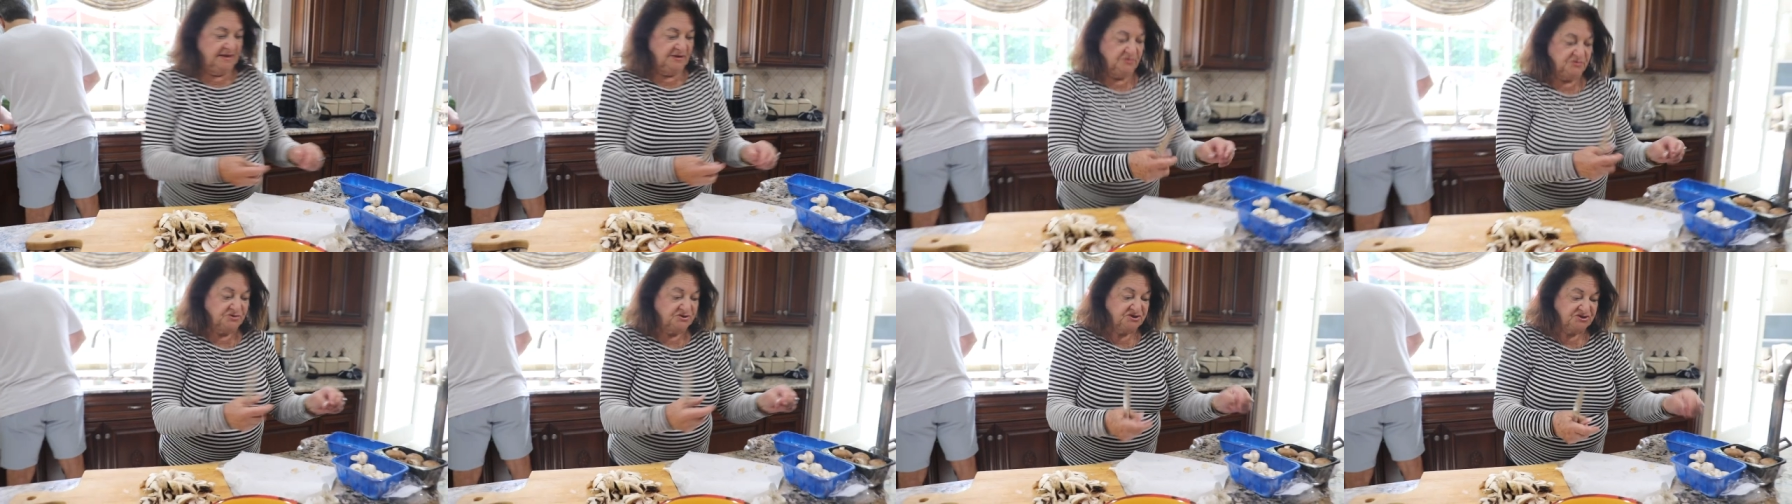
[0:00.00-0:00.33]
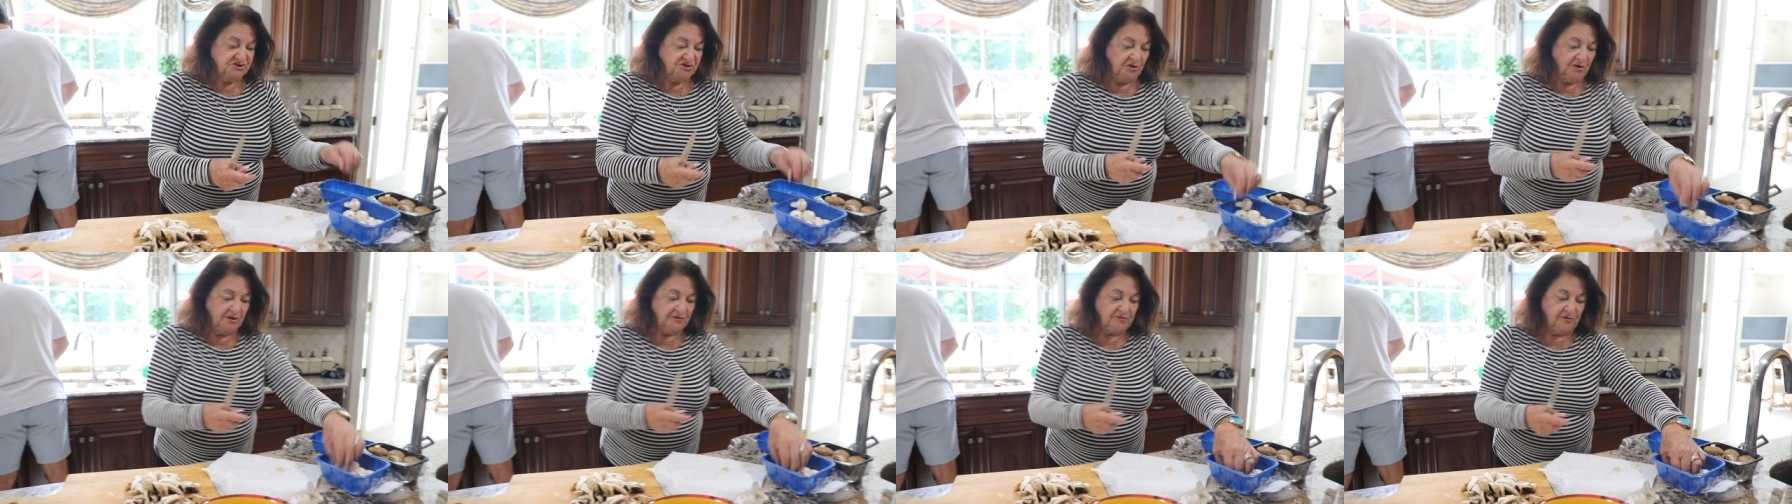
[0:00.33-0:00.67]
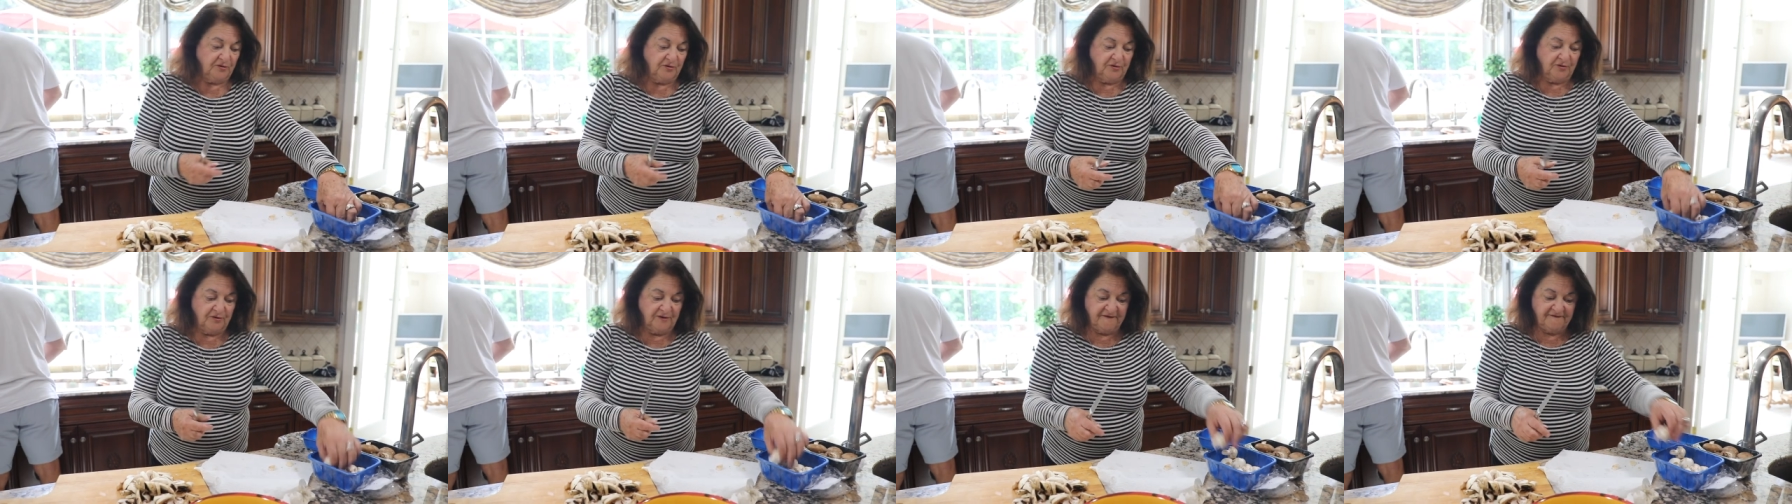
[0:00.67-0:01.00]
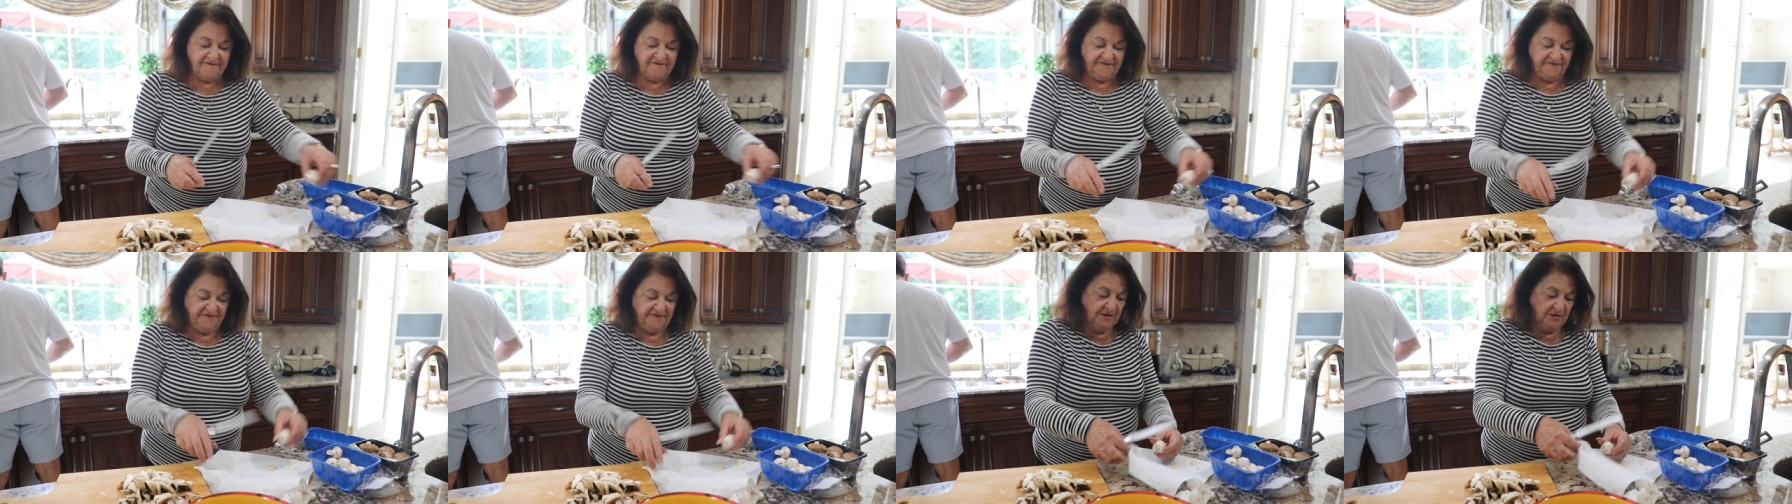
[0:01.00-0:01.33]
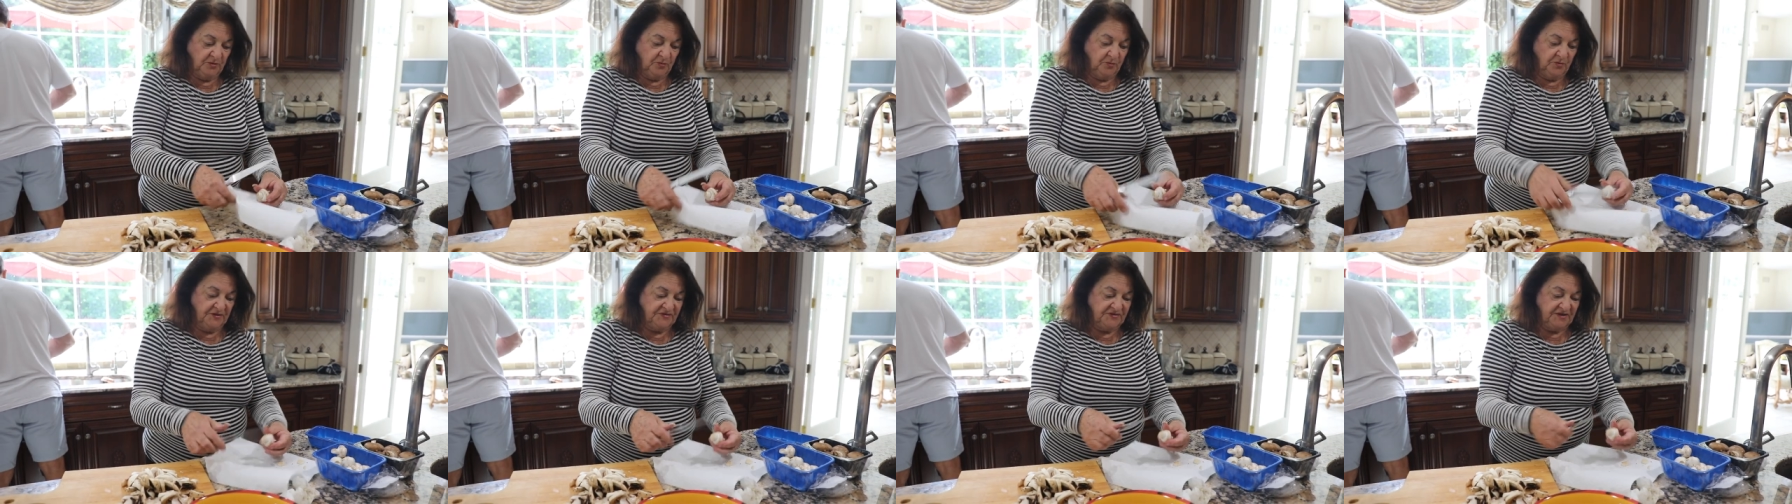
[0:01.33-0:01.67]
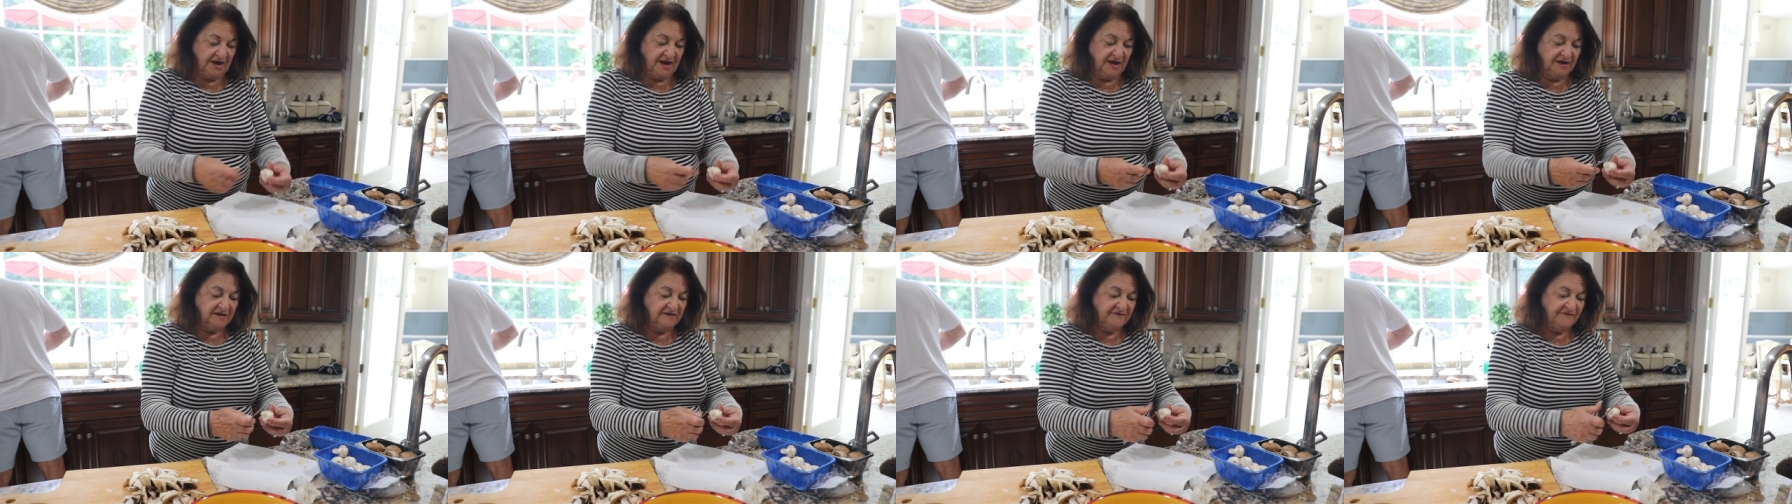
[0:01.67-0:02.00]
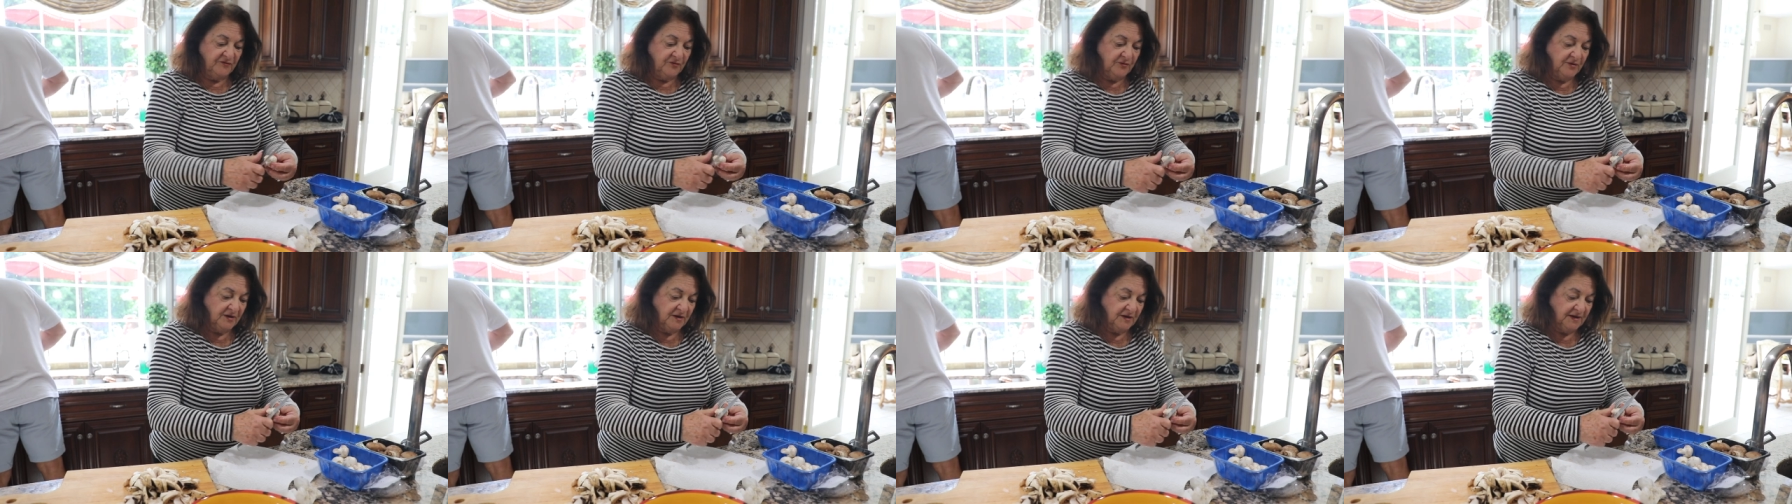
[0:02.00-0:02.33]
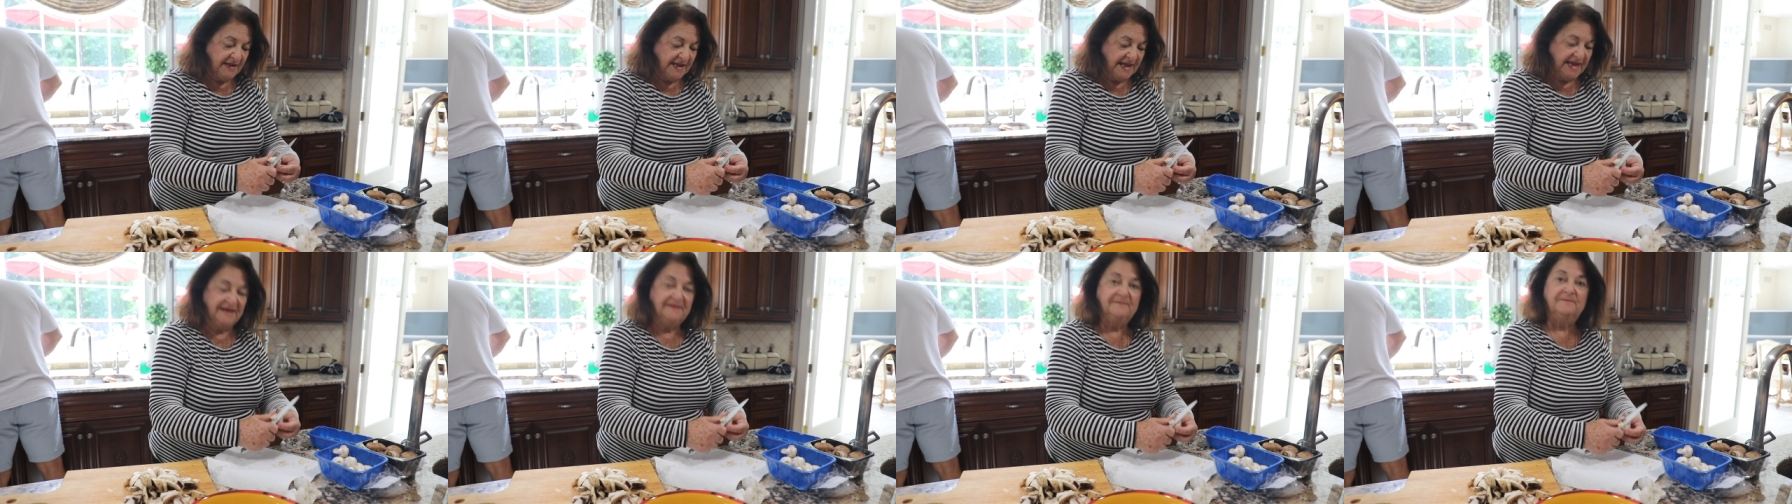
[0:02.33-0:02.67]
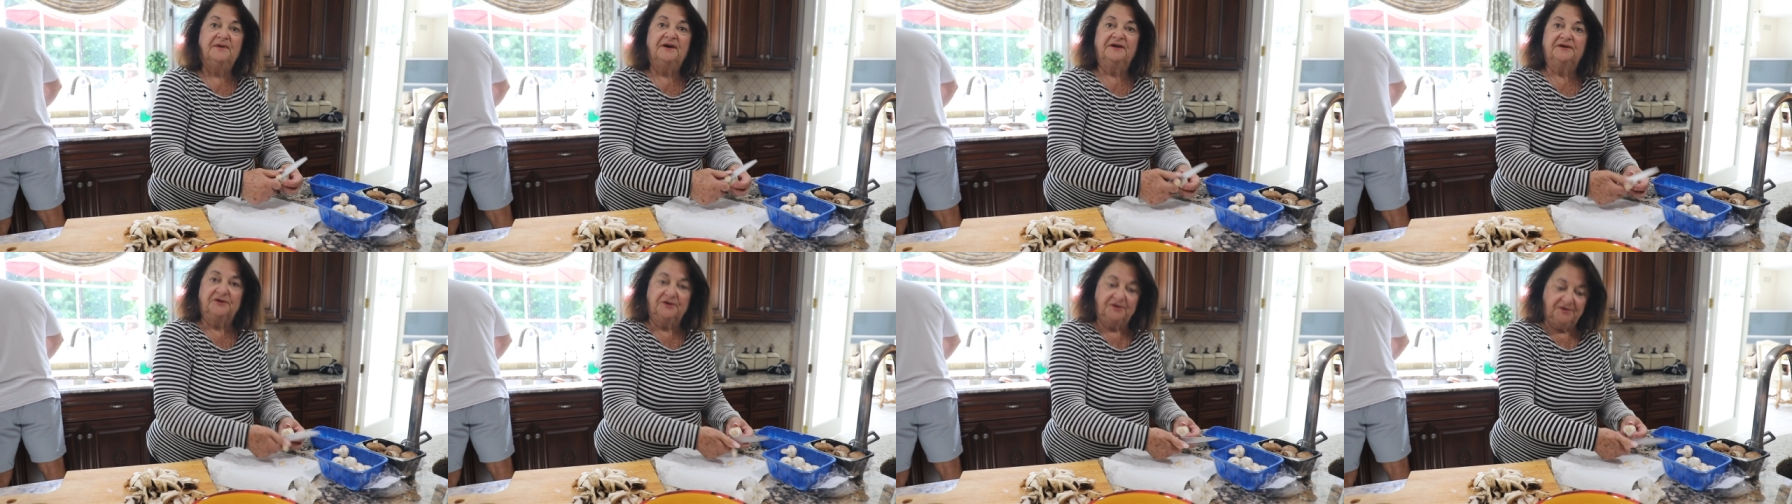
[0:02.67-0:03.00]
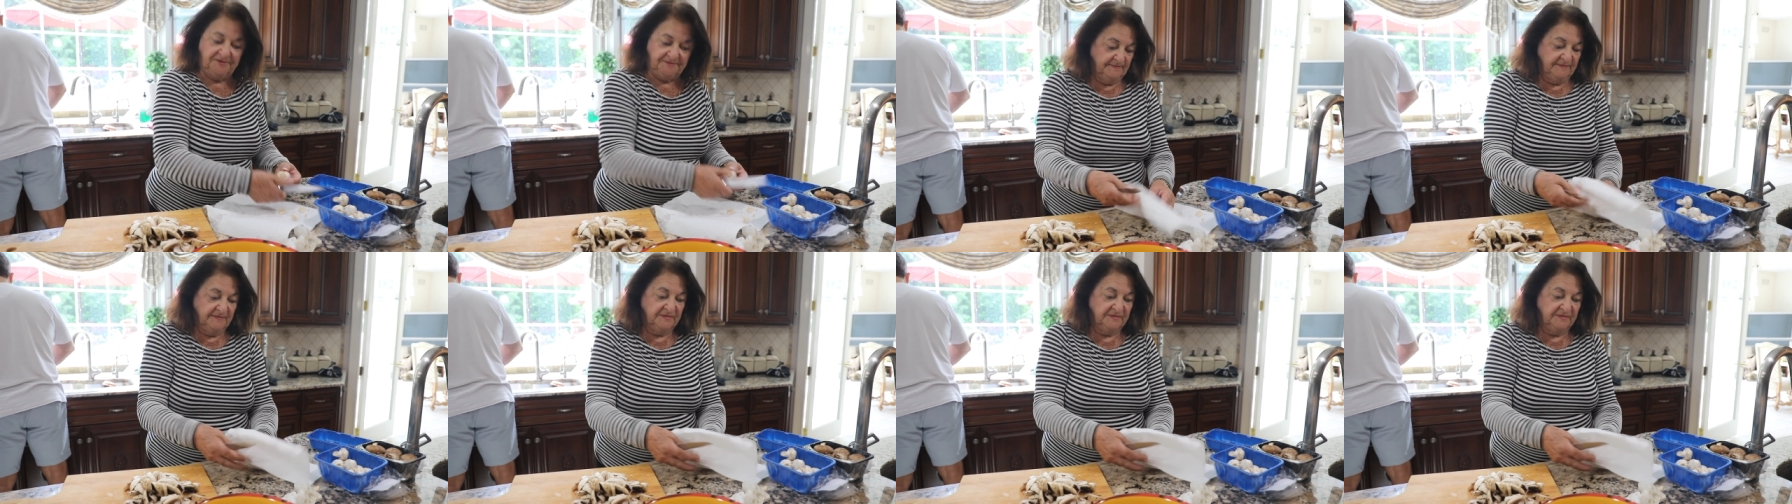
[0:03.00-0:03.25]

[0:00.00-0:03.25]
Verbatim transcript: You start off with olive oil and butter.